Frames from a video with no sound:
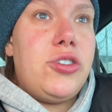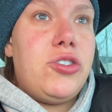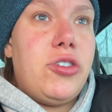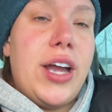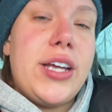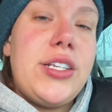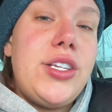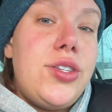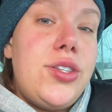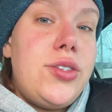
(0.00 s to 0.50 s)

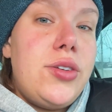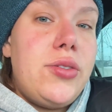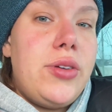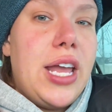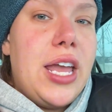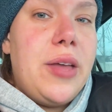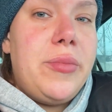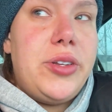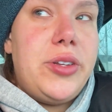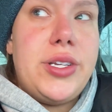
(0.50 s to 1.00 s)
directed to
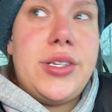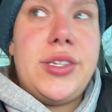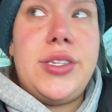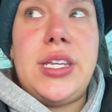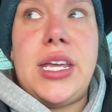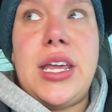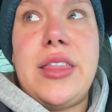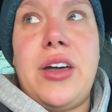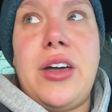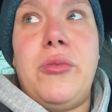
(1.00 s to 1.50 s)
and able to
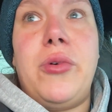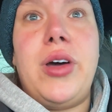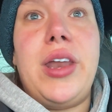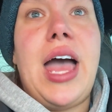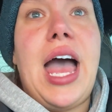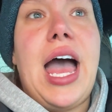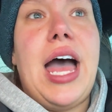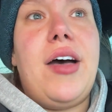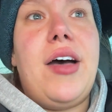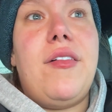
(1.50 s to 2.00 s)
see that would
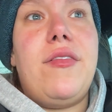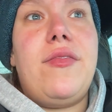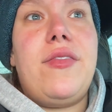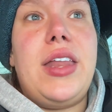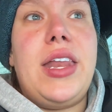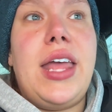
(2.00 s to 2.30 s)
have